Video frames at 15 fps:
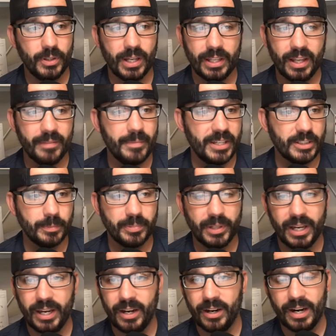I love him as a
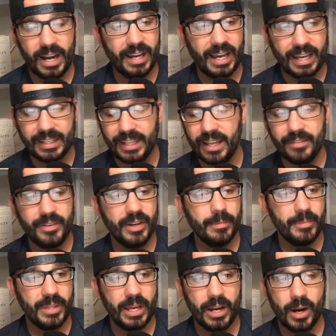player. I love him
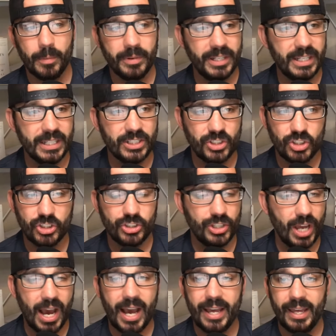there, but he is just
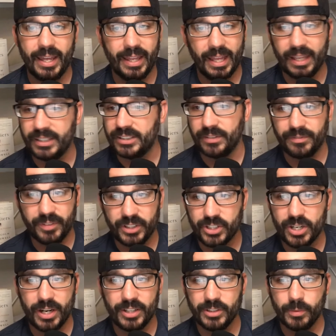not as efficient
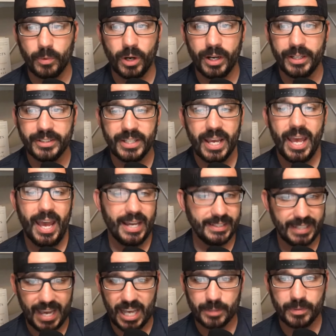as he
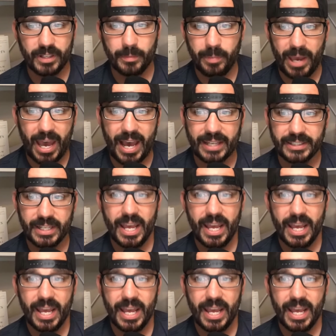has been in the past.